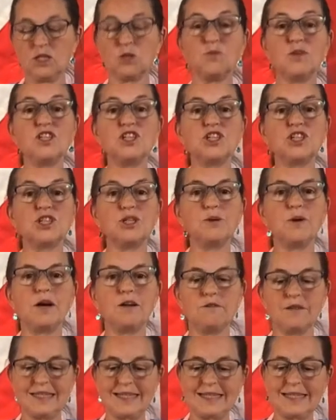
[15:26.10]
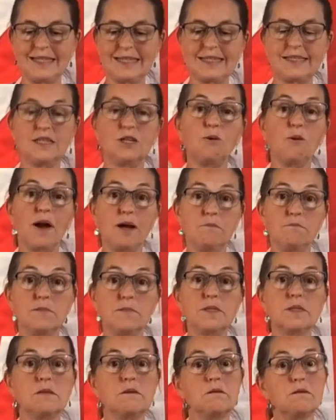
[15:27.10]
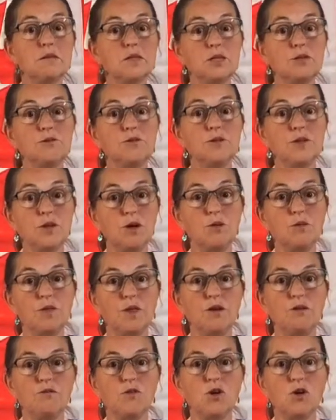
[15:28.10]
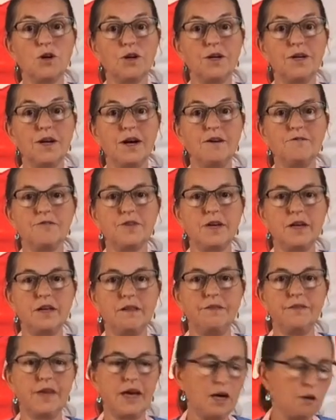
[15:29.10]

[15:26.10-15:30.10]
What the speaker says: 260 grams. So you know that you've got enough in that